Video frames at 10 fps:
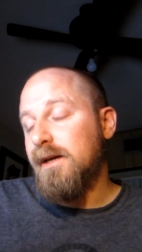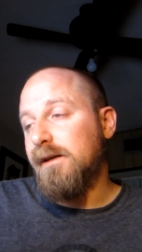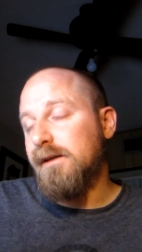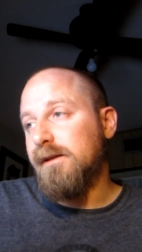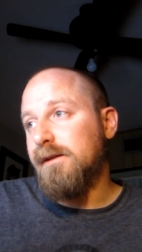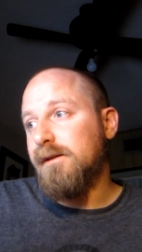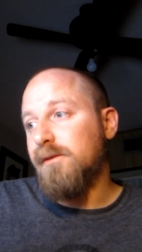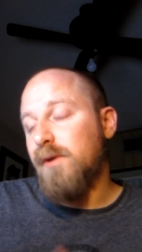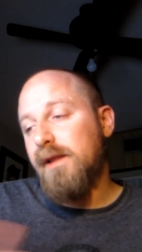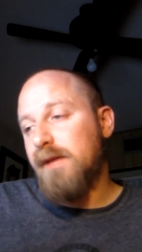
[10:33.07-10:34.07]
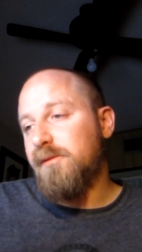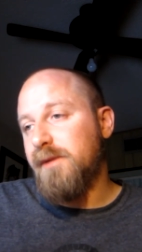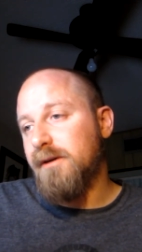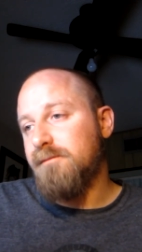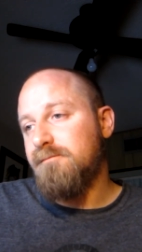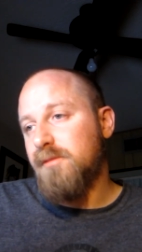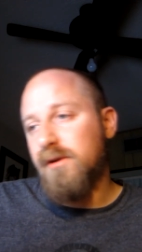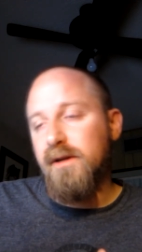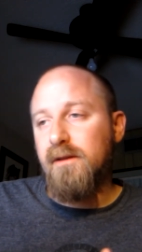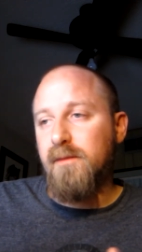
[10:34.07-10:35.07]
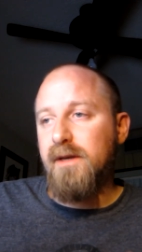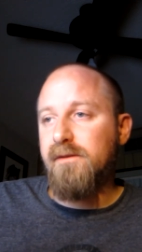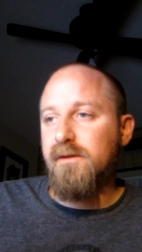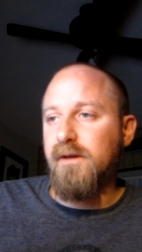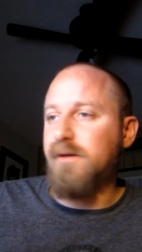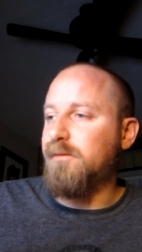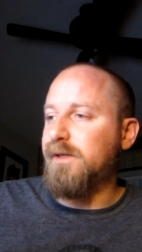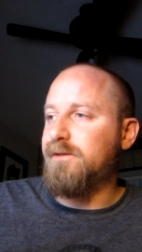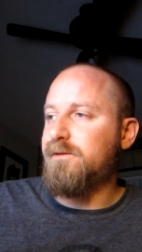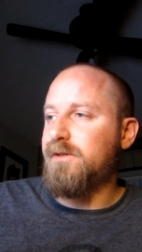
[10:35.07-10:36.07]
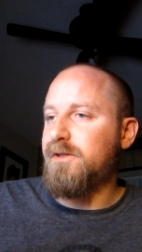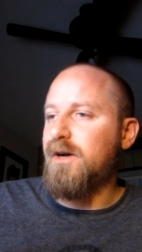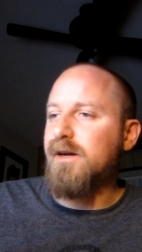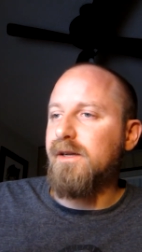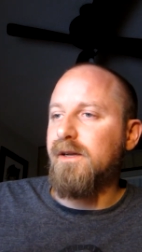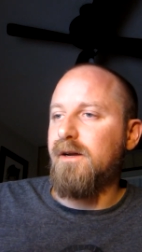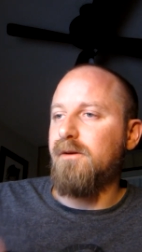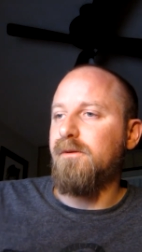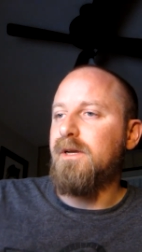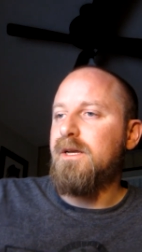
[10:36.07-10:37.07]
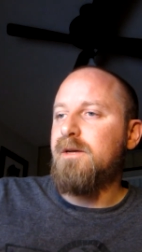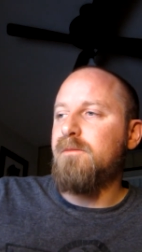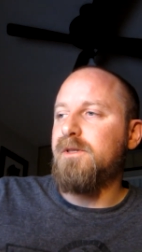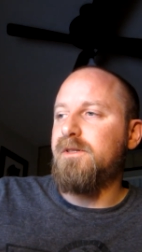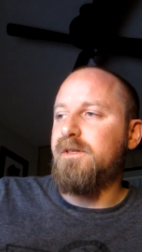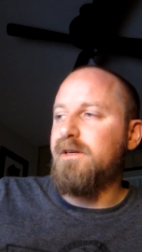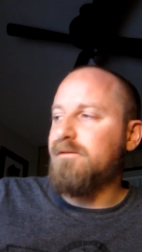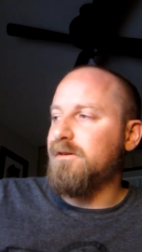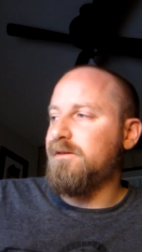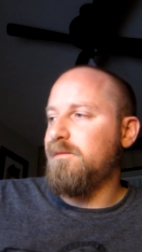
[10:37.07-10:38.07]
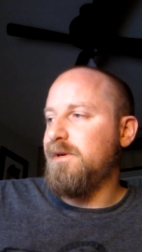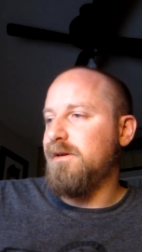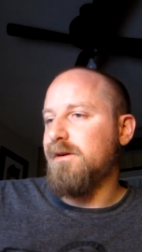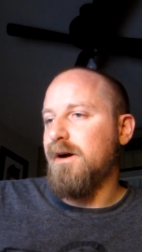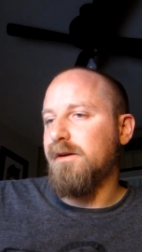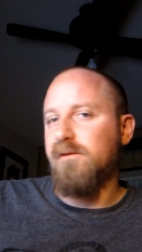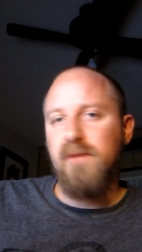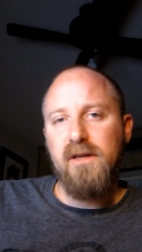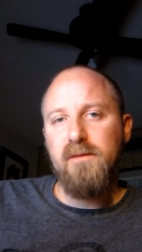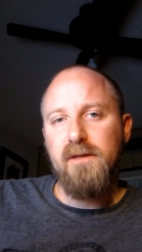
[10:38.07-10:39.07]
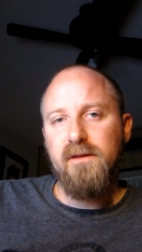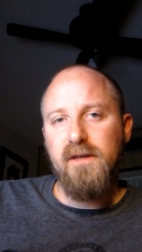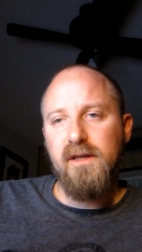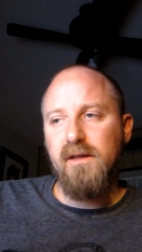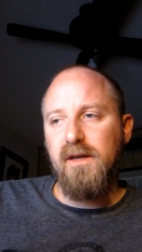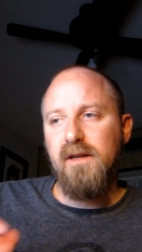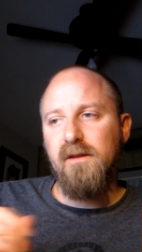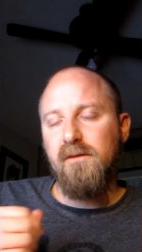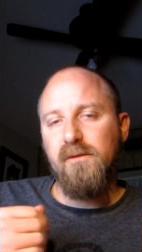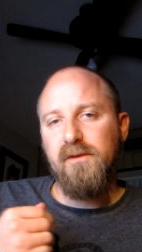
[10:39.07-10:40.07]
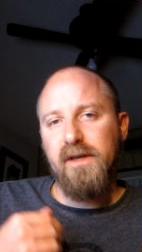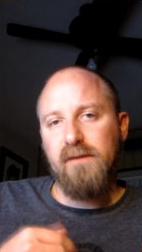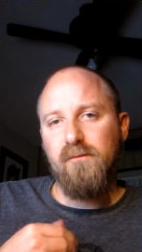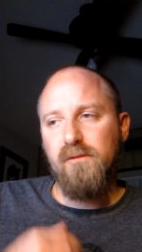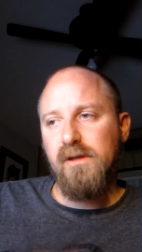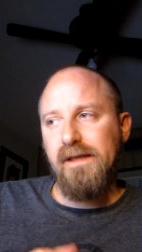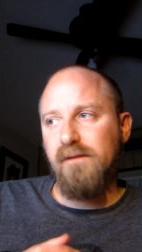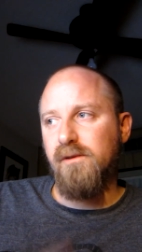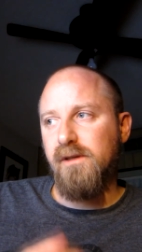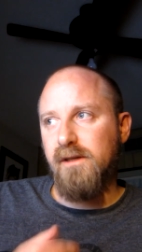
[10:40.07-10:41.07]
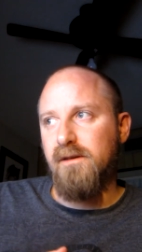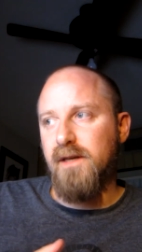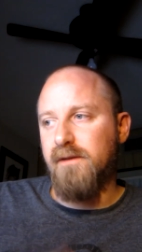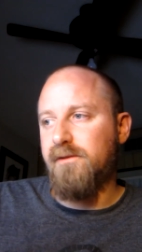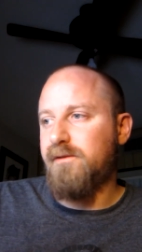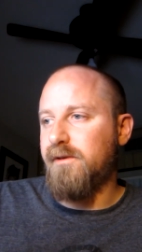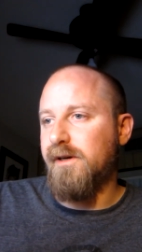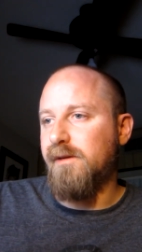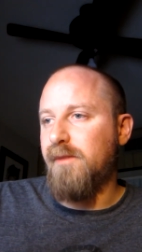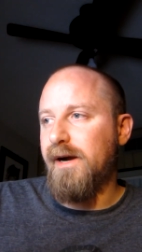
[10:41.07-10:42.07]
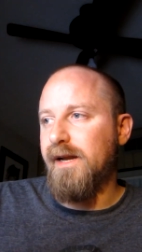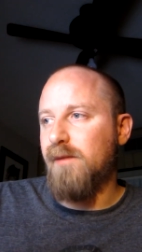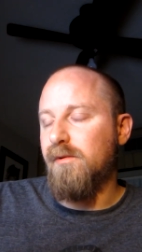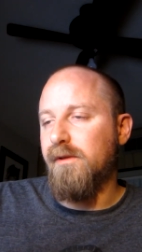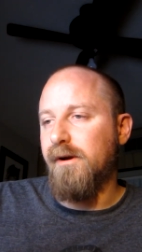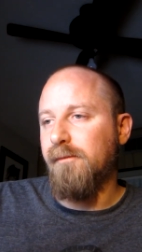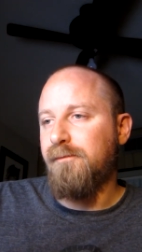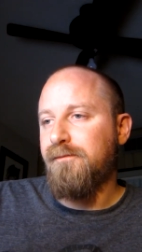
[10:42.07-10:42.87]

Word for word: uh, the White Labs beer turned out the best. Um, it's shocking how much difference the pediococcus made, especially in the inland island. It was like really, really intense uh, pineapple there.